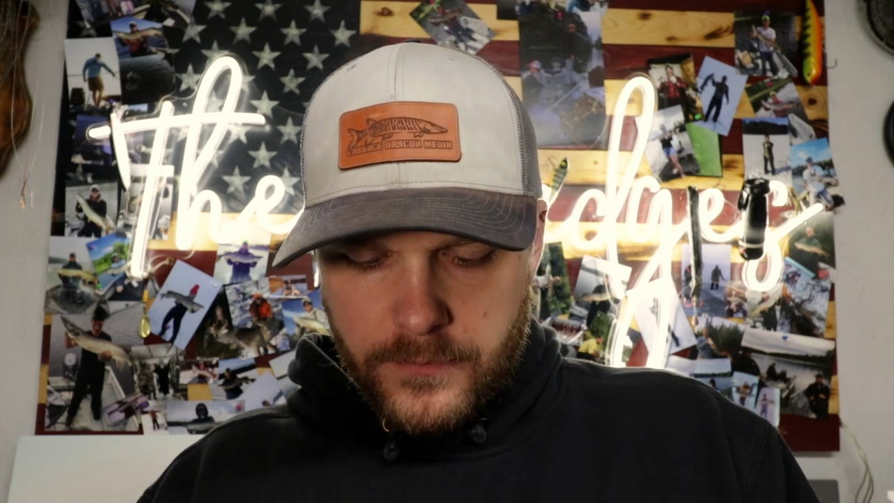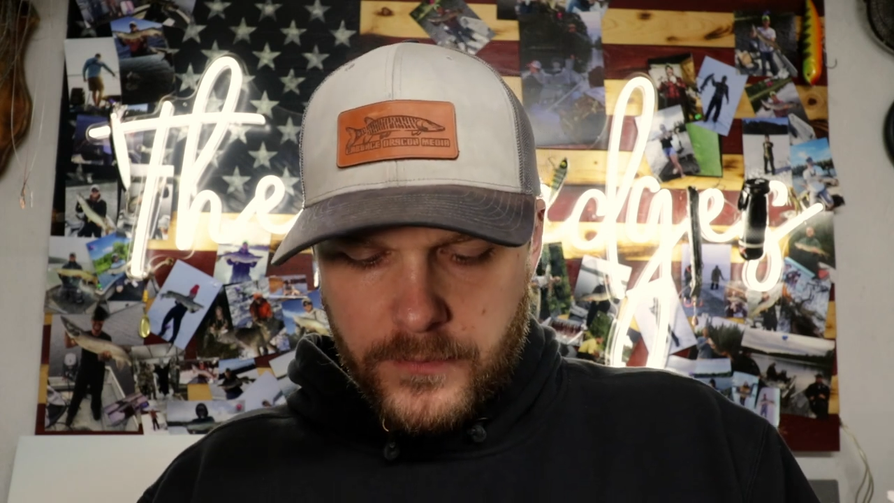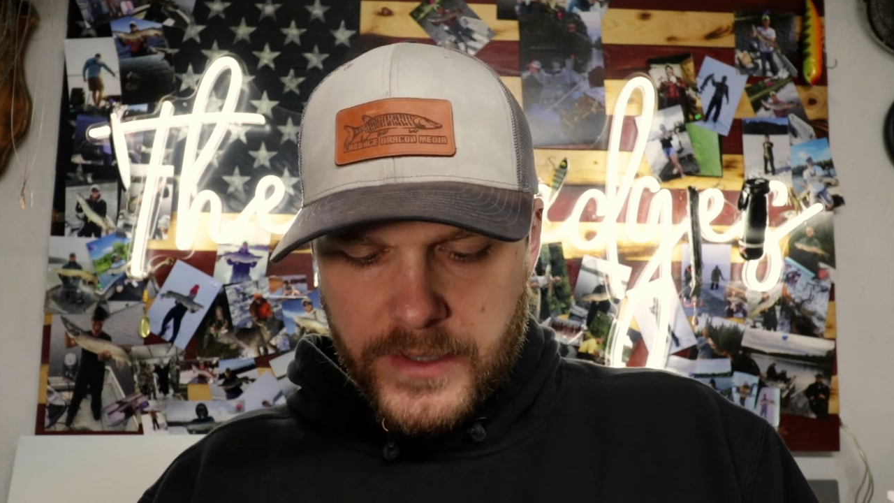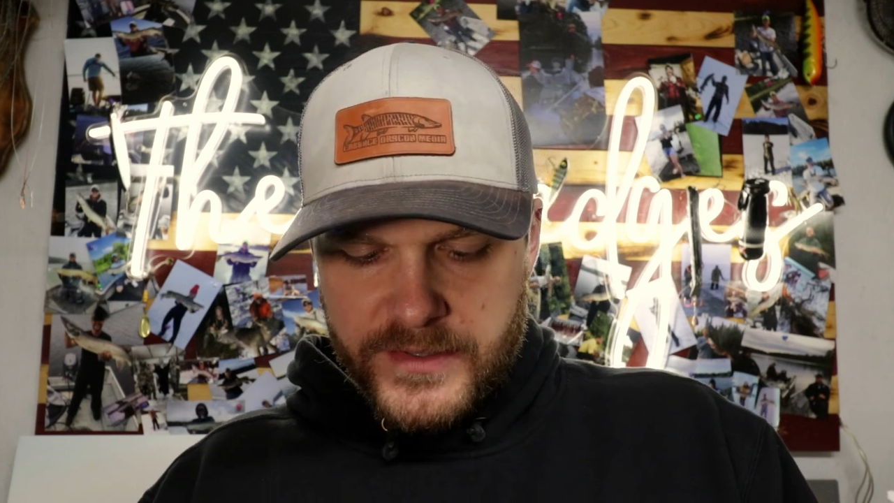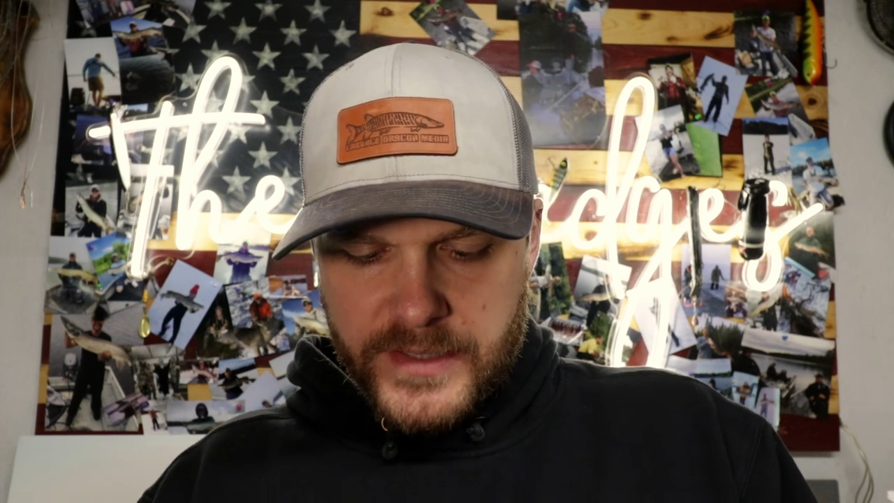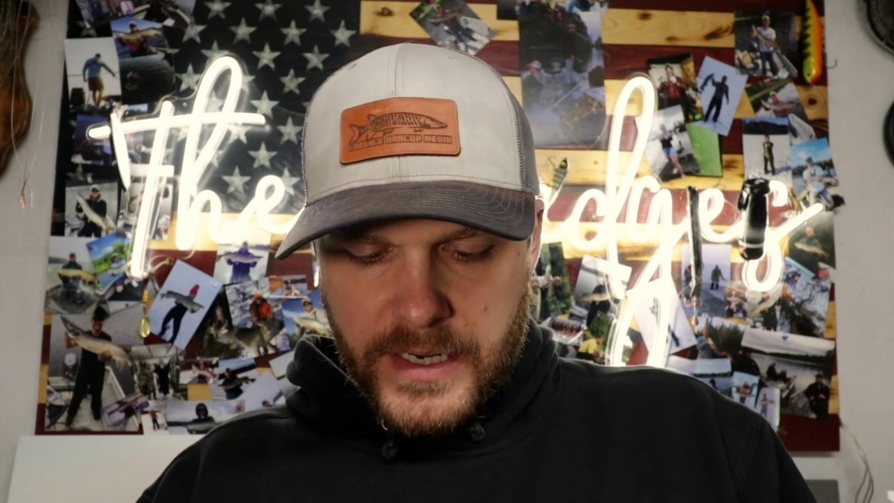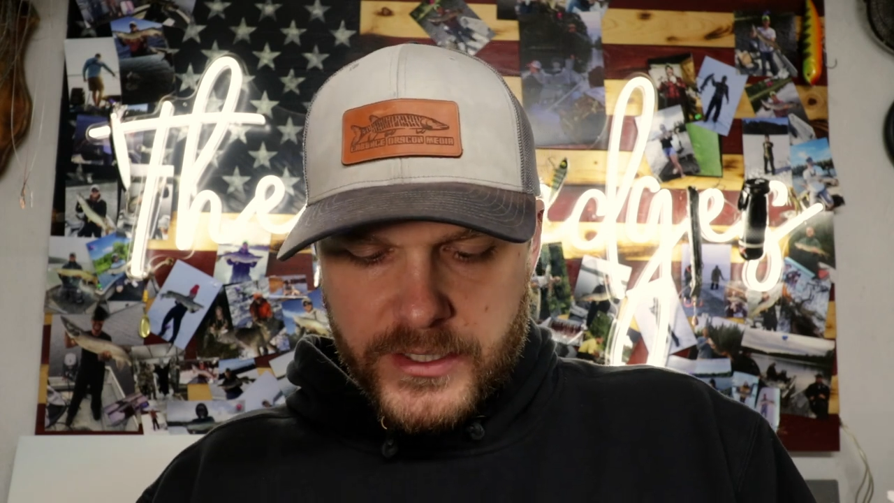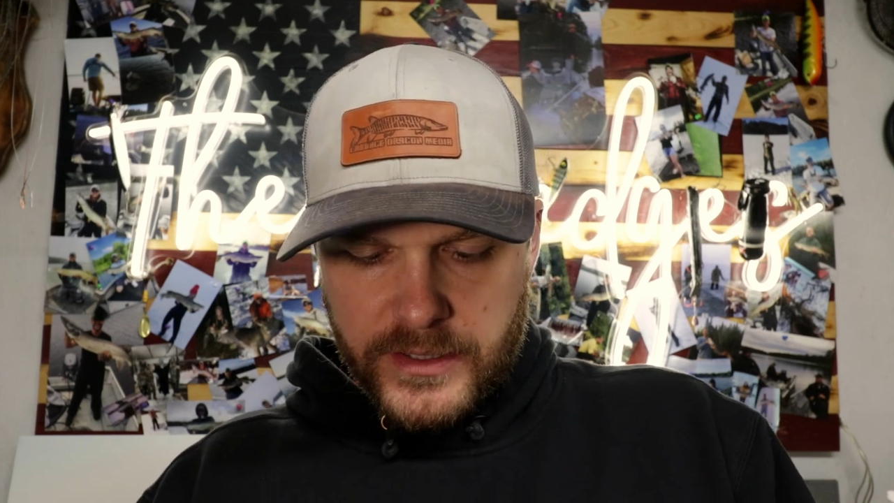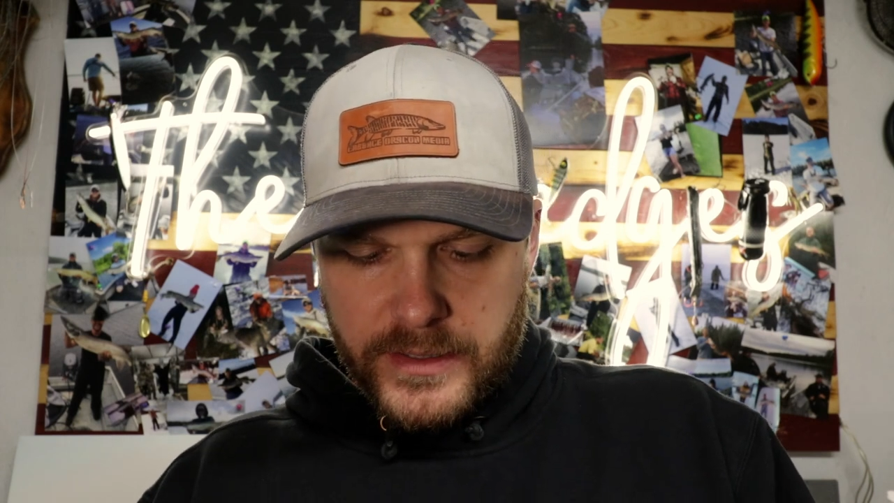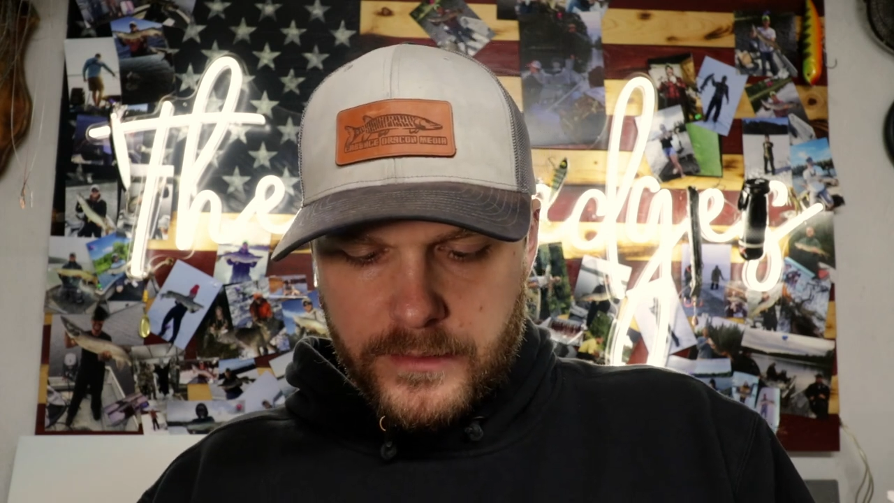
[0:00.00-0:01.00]
this is
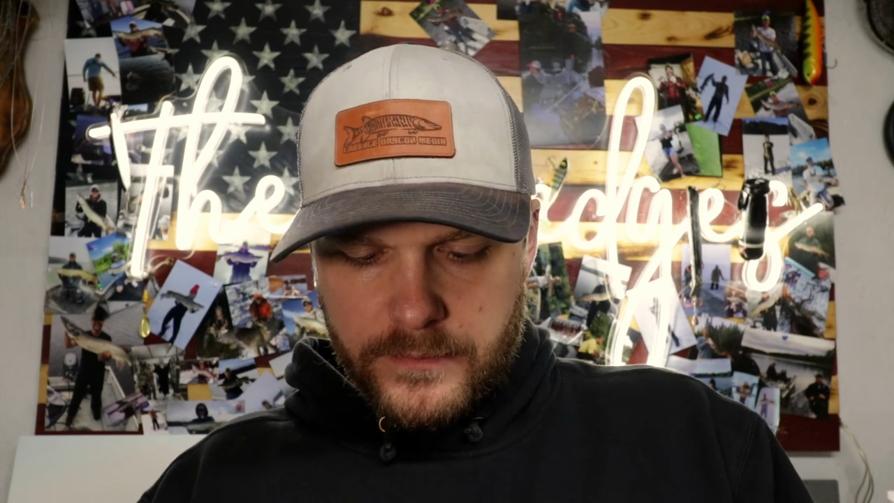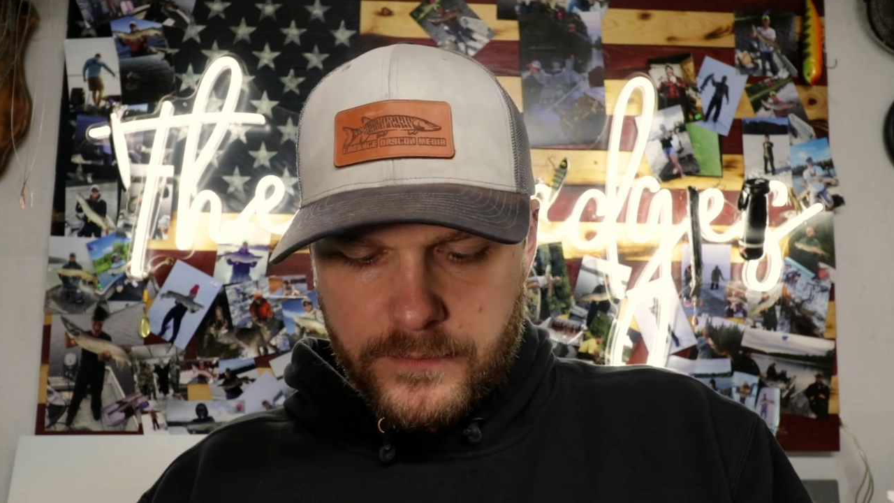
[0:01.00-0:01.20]
actually